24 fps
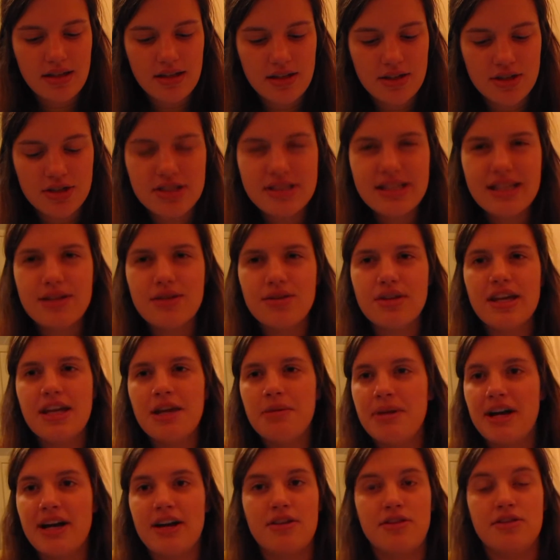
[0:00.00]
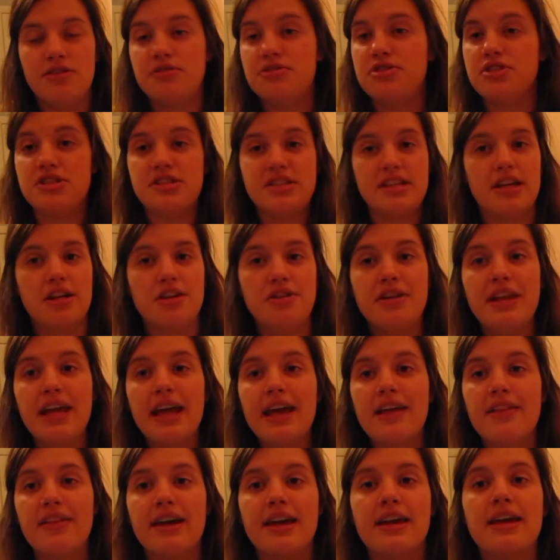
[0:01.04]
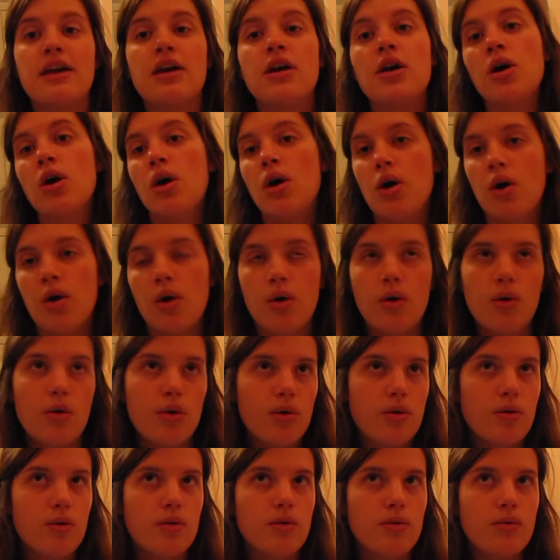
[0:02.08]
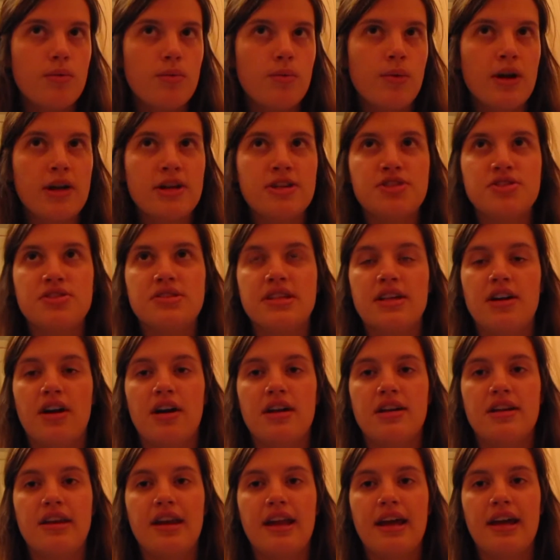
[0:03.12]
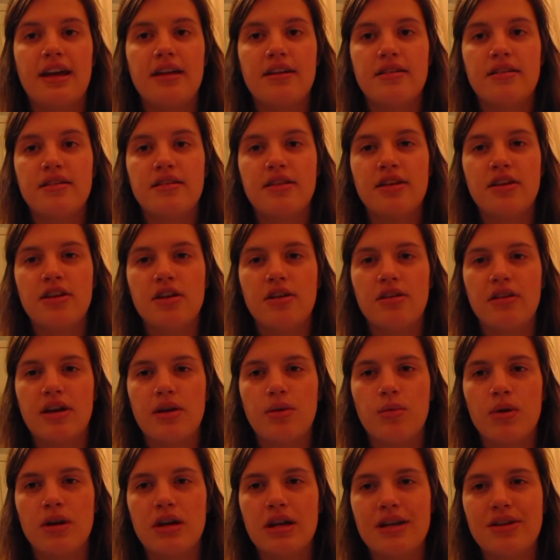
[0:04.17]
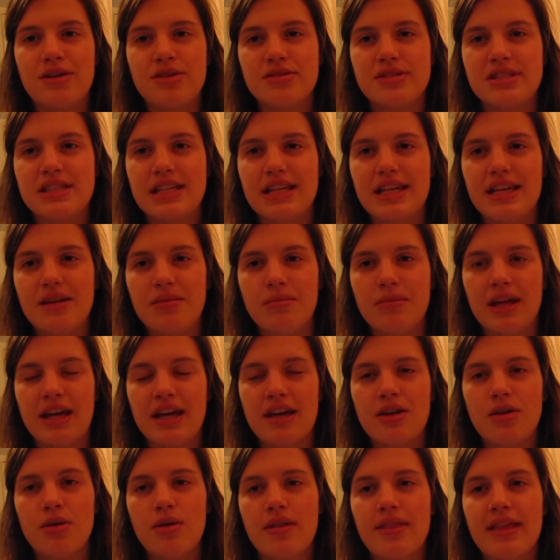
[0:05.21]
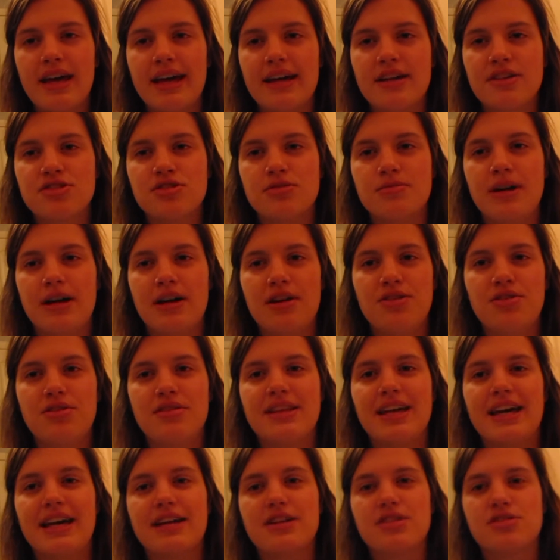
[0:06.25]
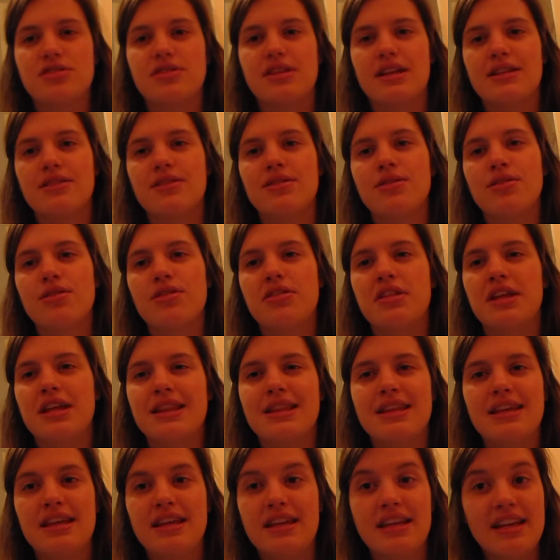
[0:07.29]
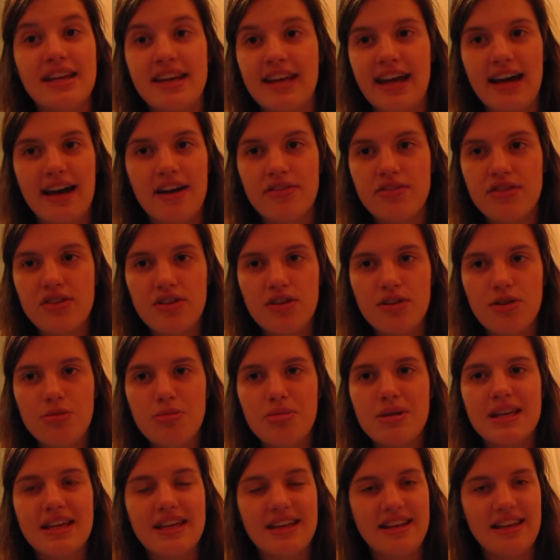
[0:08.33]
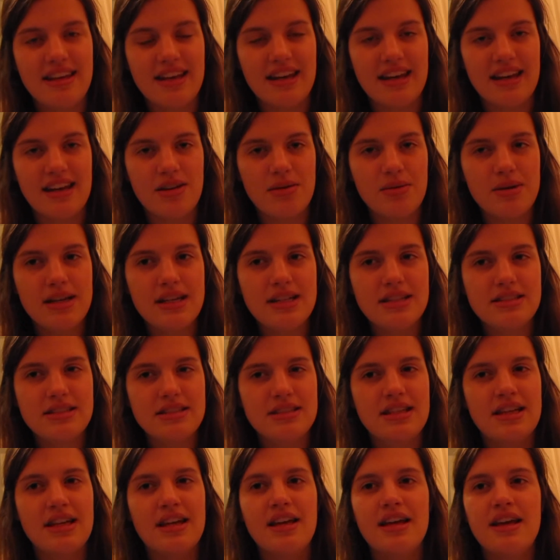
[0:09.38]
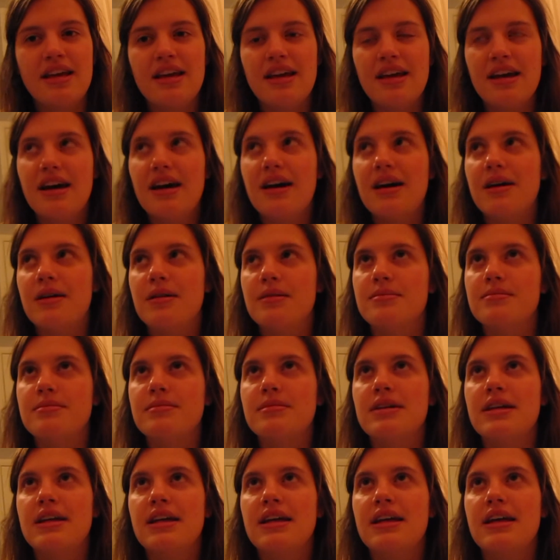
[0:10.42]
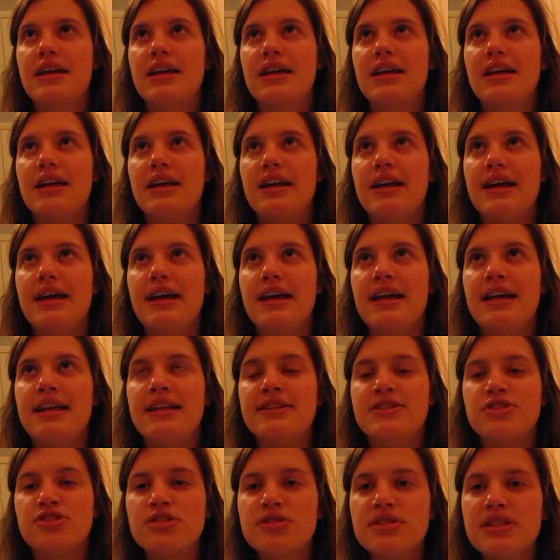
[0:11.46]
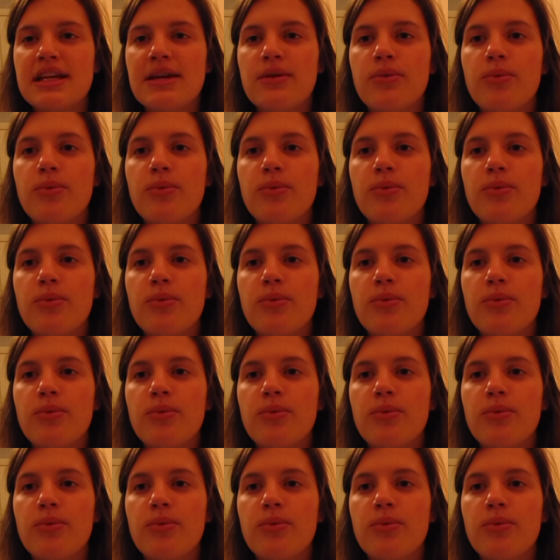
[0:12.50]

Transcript: just like looking back on just say your day, like where did you see God today? Like where did you see him like going that extra mile, doing that extra like little thing that he didn't have to do but he did anyways. And it's just like